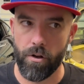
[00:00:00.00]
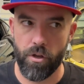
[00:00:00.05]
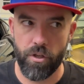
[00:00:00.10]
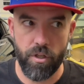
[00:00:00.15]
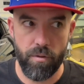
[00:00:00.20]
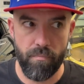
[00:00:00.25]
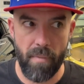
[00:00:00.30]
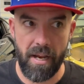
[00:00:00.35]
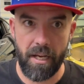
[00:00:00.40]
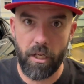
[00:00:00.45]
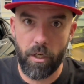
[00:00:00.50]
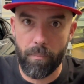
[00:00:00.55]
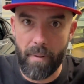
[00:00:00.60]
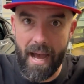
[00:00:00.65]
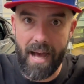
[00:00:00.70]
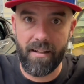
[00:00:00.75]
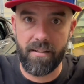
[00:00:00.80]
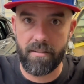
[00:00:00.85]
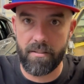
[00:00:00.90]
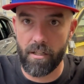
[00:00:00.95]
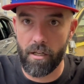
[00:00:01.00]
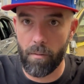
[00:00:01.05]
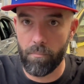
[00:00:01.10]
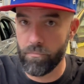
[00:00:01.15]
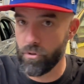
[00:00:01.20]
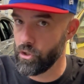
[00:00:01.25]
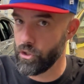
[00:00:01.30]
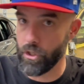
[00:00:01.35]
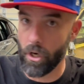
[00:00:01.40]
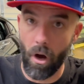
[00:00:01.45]
You make your bathtub
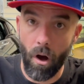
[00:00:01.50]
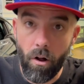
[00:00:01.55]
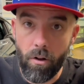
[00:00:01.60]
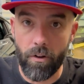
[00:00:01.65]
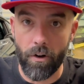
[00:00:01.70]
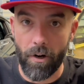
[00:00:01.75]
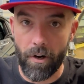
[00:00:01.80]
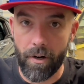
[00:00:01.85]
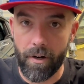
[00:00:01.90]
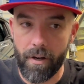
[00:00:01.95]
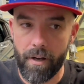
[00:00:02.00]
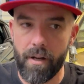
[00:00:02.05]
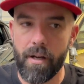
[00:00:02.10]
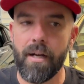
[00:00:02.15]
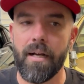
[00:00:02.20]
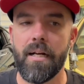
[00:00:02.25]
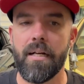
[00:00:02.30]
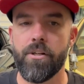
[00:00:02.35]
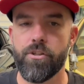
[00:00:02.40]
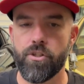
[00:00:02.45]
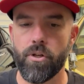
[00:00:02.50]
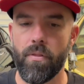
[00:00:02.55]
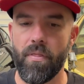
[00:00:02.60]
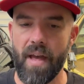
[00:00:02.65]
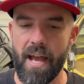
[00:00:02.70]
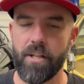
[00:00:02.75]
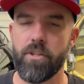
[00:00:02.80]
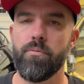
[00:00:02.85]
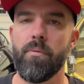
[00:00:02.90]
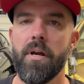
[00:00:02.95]
taller. So
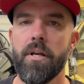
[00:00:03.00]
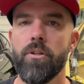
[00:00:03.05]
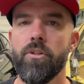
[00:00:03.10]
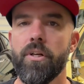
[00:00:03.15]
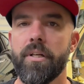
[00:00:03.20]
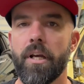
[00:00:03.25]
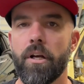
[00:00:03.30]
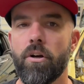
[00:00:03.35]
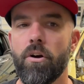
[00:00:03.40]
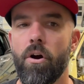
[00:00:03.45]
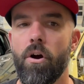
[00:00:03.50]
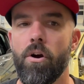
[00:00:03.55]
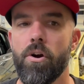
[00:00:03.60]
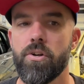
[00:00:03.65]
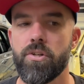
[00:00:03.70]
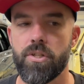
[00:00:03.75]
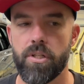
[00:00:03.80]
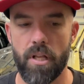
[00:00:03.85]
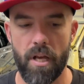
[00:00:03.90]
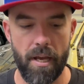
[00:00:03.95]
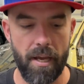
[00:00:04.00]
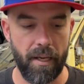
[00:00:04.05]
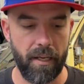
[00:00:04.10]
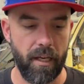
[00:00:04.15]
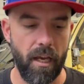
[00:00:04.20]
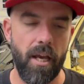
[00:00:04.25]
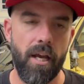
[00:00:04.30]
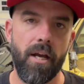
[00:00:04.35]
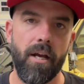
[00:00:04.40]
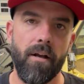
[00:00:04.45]
that's why you look at cars like
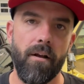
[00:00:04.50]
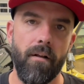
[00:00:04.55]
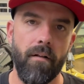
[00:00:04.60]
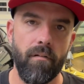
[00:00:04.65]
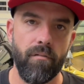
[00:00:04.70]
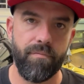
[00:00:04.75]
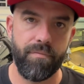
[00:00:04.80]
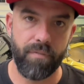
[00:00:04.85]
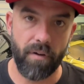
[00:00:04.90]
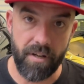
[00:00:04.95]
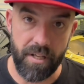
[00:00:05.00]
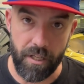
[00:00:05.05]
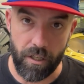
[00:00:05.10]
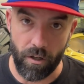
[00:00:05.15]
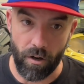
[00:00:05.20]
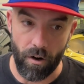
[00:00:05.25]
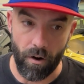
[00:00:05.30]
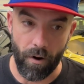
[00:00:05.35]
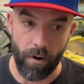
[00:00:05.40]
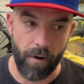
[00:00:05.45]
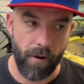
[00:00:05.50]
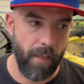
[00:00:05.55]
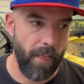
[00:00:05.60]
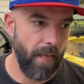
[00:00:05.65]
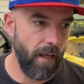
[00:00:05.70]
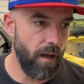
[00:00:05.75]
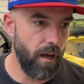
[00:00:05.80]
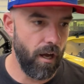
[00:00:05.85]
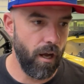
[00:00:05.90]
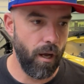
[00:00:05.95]
Funny Car,
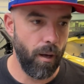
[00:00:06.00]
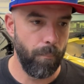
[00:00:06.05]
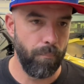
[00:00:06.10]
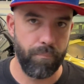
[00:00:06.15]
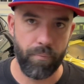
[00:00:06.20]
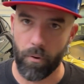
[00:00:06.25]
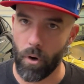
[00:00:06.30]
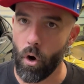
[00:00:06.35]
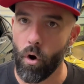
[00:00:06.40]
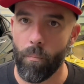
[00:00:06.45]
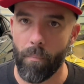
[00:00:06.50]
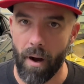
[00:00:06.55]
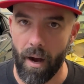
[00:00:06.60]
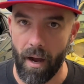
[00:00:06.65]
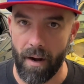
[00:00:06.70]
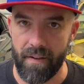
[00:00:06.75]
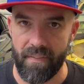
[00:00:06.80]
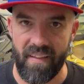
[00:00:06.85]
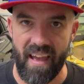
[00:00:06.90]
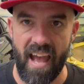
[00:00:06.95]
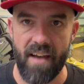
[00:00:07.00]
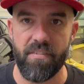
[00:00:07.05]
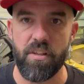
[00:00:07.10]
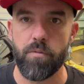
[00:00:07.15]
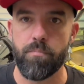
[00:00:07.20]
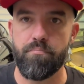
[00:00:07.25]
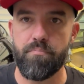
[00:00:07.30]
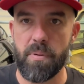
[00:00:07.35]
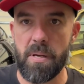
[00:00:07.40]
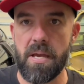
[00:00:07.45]
Pro Mod. They have these
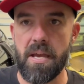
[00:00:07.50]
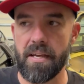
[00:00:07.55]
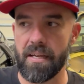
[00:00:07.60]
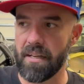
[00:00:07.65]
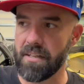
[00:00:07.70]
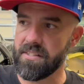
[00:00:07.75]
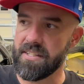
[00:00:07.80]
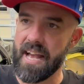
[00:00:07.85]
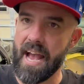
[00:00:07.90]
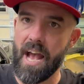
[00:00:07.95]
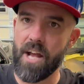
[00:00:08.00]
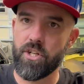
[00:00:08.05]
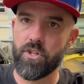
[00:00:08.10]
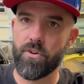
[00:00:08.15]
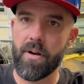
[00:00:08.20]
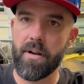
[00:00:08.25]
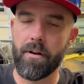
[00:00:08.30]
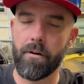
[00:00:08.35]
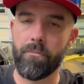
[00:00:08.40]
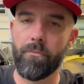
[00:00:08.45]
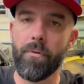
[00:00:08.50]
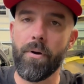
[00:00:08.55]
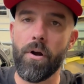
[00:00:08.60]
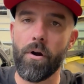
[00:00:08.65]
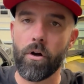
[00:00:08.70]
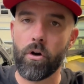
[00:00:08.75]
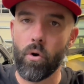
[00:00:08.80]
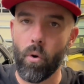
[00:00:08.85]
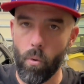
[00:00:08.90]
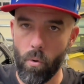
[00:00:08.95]
big, exaggerated
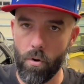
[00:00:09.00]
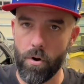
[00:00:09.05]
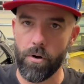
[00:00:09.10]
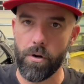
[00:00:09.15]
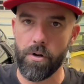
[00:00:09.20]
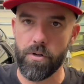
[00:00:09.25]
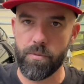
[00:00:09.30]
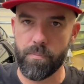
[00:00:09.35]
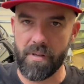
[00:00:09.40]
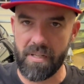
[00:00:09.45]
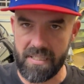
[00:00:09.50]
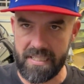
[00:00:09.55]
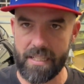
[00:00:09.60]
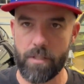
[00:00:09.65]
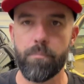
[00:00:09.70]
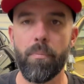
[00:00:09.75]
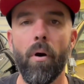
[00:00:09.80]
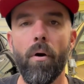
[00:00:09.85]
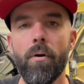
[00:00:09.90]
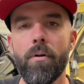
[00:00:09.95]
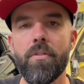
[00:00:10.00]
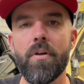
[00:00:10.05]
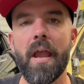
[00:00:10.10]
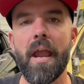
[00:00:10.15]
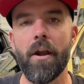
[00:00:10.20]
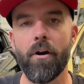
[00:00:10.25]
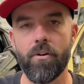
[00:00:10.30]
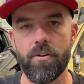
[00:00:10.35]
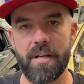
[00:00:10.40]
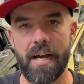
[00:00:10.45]
rear quarters because that's part of the
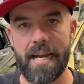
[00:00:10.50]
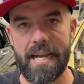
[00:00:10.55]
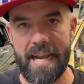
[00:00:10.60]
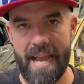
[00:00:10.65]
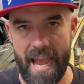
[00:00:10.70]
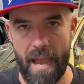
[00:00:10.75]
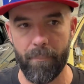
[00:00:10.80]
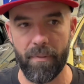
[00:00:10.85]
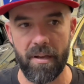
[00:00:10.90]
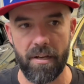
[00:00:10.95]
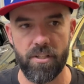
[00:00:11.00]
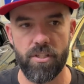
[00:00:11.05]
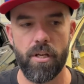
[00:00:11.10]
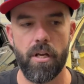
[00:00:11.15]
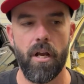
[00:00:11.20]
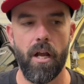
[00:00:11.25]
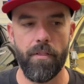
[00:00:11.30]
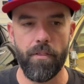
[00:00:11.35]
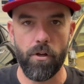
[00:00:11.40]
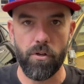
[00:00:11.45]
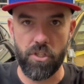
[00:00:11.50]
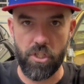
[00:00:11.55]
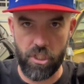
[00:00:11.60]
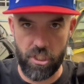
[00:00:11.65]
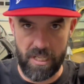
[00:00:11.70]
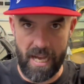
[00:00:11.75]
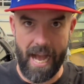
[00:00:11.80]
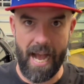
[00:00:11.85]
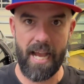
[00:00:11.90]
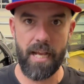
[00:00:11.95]
aerodynamics. And those
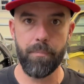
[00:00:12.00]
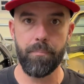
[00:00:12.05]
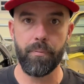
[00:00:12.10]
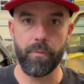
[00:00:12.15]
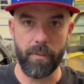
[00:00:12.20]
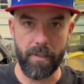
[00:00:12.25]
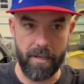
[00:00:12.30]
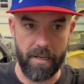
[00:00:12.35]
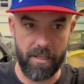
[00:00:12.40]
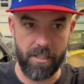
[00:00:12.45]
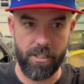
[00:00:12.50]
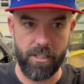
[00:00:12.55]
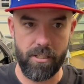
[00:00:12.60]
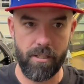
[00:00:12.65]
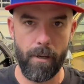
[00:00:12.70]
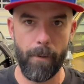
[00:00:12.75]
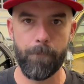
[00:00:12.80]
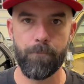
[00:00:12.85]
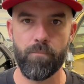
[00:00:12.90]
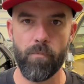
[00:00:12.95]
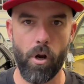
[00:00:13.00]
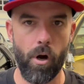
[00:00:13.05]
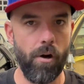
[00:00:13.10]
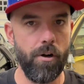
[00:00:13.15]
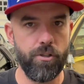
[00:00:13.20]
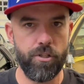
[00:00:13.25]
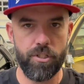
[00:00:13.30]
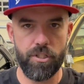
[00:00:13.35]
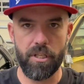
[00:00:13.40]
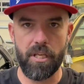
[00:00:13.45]
side plates
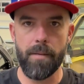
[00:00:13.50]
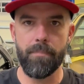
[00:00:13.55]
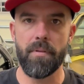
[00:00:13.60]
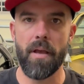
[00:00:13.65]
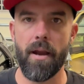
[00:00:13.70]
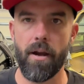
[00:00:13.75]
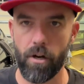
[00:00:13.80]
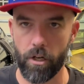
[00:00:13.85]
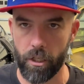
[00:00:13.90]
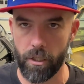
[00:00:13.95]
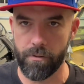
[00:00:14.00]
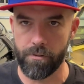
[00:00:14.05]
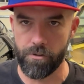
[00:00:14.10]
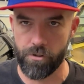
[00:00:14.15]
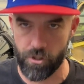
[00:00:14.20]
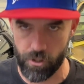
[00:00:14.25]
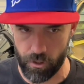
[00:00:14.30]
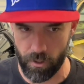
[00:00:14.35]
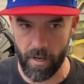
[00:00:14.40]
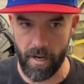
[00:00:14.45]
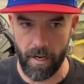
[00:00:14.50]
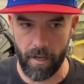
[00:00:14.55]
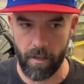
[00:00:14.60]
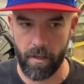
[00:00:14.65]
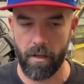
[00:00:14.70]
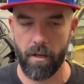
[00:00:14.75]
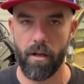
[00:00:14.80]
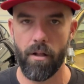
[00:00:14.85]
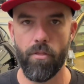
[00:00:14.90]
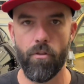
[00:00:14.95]
aren't just to keep the air going straight,
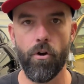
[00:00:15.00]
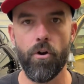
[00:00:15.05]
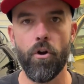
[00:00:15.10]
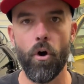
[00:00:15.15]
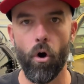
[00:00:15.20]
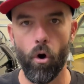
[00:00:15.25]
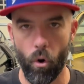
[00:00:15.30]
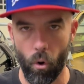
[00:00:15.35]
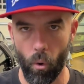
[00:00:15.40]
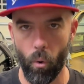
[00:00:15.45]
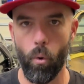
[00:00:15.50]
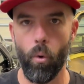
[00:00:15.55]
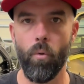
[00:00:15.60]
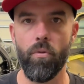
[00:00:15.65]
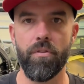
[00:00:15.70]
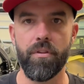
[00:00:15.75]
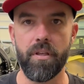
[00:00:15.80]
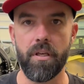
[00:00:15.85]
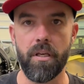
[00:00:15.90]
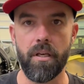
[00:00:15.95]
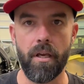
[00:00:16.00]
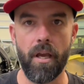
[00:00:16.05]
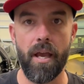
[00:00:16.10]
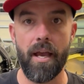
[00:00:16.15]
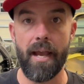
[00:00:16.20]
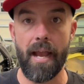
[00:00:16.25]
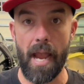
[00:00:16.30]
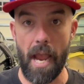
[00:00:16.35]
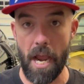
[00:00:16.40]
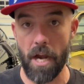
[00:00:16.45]
they're to hold the
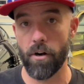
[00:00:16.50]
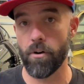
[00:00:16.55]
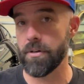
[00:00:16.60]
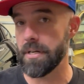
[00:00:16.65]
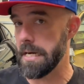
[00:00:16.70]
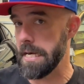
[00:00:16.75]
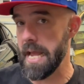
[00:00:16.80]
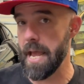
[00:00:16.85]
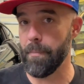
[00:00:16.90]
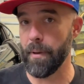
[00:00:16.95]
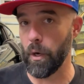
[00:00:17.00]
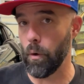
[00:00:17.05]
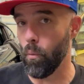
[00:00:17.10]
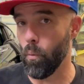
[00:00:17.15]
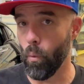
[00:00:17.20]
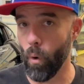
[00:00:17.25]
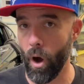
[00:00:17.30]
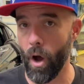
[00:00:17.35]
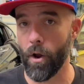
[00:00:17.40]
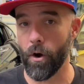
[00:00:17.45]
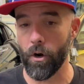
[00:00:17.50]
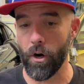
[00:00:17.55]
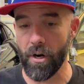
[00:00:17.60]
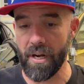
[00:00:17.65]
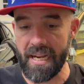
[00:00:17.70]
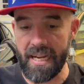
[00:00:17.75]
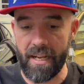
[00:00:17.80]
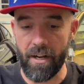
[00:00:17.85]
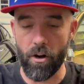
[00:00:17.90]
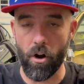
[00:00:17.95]
aerodynamic water
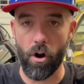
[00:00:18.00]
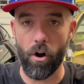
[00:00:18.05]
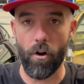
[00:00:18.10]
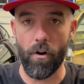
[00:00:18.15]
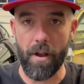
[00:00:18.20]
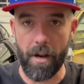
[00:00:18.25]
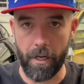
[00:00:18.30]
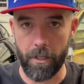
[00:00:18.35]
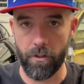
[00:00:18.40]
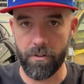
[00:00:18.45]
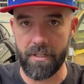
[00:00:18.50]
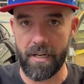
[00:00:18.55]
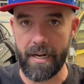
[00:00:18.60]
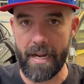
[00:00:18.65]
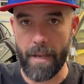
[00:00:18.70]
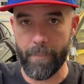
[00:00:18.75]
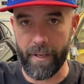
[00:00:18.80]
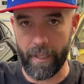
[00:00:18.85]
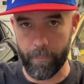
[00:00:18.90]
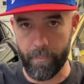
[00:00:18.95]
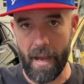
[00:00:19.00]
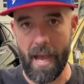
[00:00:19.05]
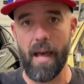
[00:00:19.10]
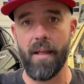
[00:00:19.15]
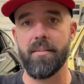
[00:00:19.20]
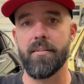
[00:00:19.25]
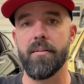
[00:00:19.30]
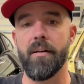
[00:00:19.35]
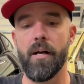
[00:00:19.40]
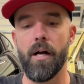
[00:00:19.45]
in our aerodynamic
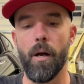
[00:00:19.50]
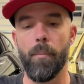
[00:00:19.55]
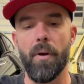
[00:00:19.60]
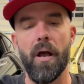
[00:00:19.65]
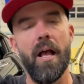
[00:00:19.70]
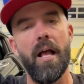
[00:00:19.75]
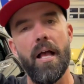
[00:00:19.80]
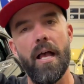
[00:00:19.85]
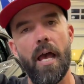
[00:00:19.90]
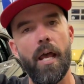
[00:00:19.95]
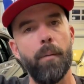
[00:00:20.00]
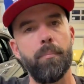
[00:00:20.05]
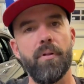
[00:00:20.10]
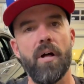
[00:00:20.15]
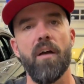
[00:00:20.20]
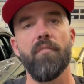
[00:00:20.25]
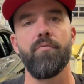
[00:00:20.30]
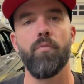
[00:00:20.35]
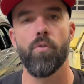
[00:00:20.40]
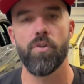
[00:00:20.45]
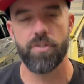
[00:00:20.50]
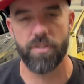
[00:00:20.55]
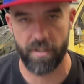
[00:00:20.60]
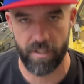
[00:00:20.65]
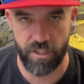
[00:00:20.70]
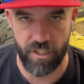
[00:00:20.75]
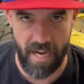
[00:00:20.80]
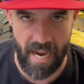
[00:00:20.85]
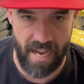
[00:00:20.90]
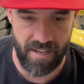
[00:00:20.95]
bathtub and apply force to the
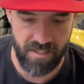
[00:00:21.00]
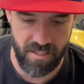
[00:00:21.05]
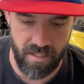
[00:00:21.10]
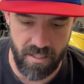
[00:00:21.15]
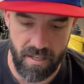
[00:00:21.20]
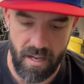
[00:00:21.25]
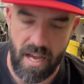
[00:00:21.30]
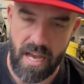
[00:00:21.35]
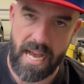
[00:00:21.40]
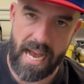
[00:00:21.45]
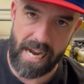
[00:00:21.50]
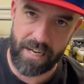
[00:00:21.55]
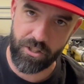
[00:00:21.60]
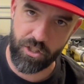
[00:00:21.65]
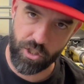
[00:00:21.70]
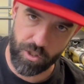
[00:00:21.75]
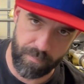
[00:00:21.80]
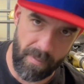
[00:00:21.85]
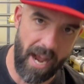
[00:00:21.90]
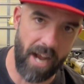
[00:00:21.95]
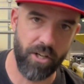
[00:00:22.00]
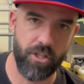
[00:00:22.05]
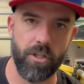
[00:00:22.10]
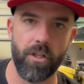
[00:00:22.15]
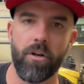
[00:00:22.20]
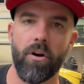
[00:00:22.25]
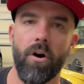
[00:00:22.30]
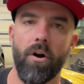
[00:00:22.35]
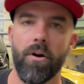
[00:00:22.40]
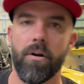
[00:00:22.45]
chassis and smash the
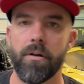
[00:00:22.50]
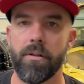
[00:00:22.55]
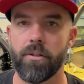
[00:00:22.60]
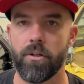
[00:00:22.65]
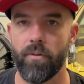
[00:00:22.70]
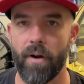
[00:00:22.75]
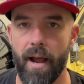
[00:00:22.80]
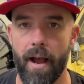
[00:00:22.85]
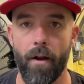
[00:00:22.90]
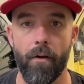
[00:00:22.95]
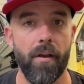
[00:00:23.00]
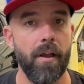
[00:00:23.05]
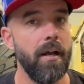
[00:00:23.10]
car into the ground.